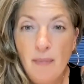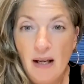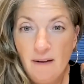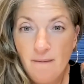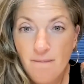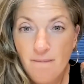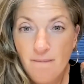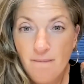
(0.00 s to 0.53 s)
for
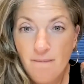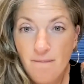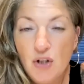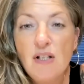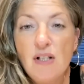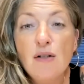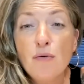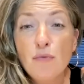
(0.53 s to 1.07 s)
me,
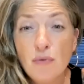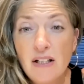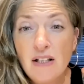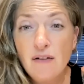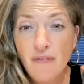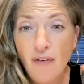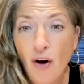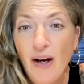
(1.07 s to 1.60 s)
choosing to
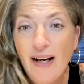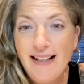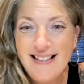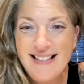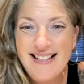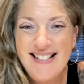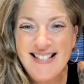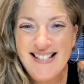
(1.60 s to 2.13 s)

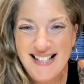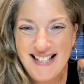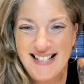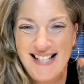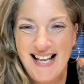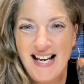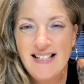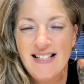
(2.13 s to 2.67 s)
redefine
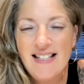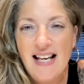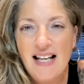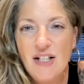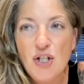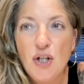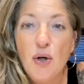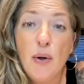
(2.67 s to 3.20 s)
success
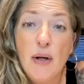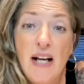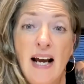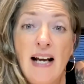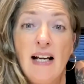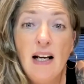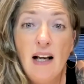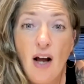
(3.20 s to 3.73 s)
and to
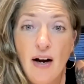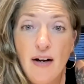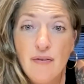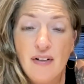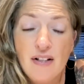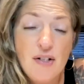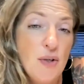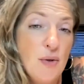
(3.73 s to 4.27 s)
create a
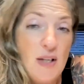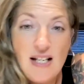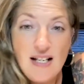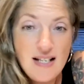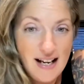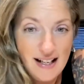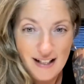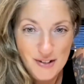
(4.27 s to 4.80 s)
life as
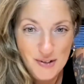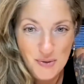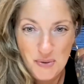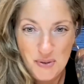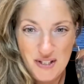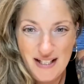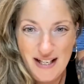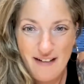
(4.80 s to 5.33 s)
unique and
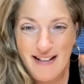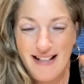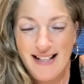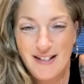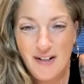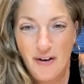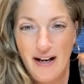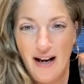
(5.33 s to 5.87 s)
extraordinary
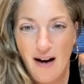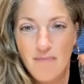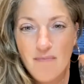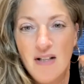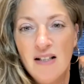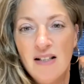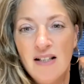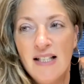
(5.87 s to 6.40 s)
as I
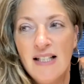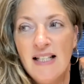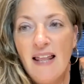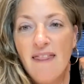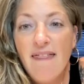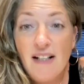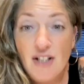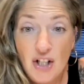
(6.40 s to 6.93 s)
am,
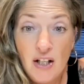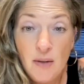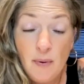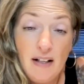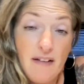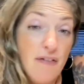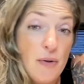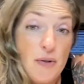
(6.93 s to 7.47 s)
that
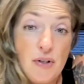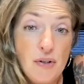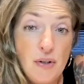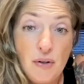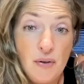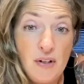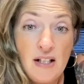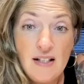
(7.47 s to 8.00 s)
genuinely feels as
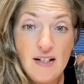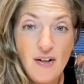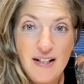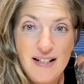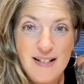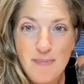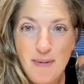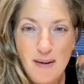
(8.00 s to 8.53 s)
good on the
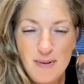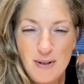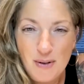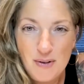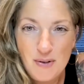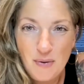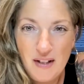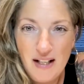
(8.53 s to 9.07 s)
inside as it perhaps
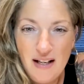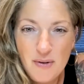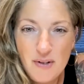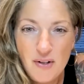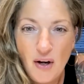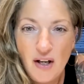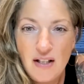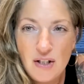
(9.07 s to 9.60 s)
looks on the
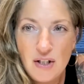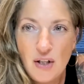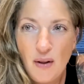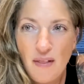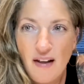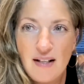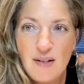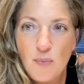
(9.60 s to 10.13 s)
outside. And, you
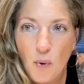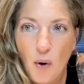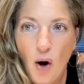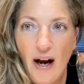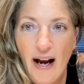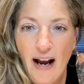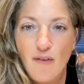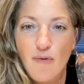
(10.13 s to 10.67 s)
know, that is what
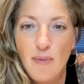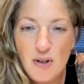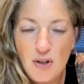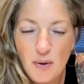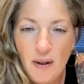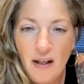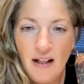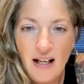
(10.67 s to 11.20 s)
I have been
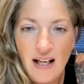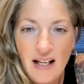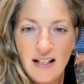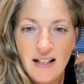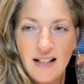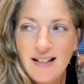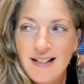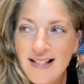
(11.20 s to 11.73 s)
doing
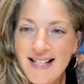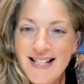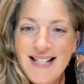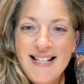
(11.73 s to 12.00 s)
in